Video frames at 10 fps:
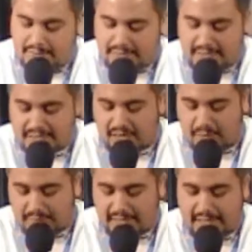Things are
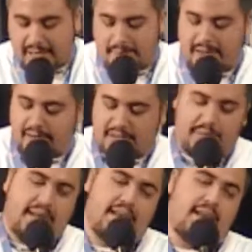only going to get better as
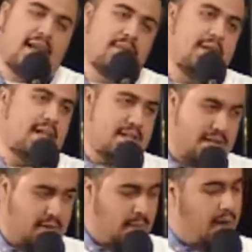we
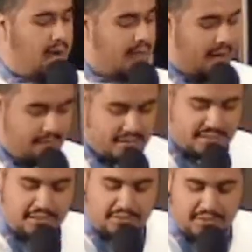continue on every
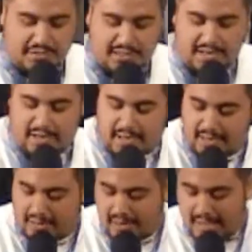single Thursday night
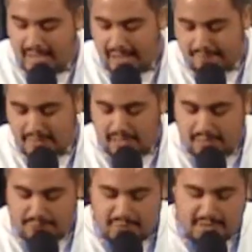here, having a lot
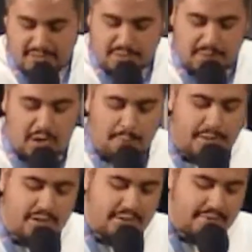of fun. So we hope
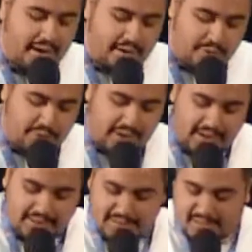that you invite your
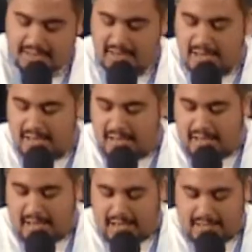friends
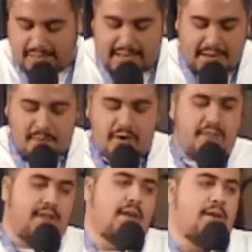and that they come
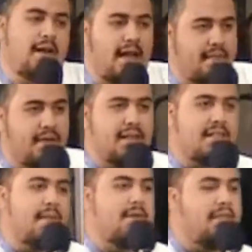with you and have a great
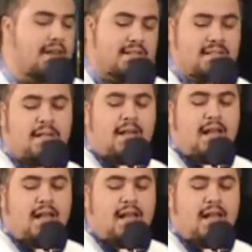time with us.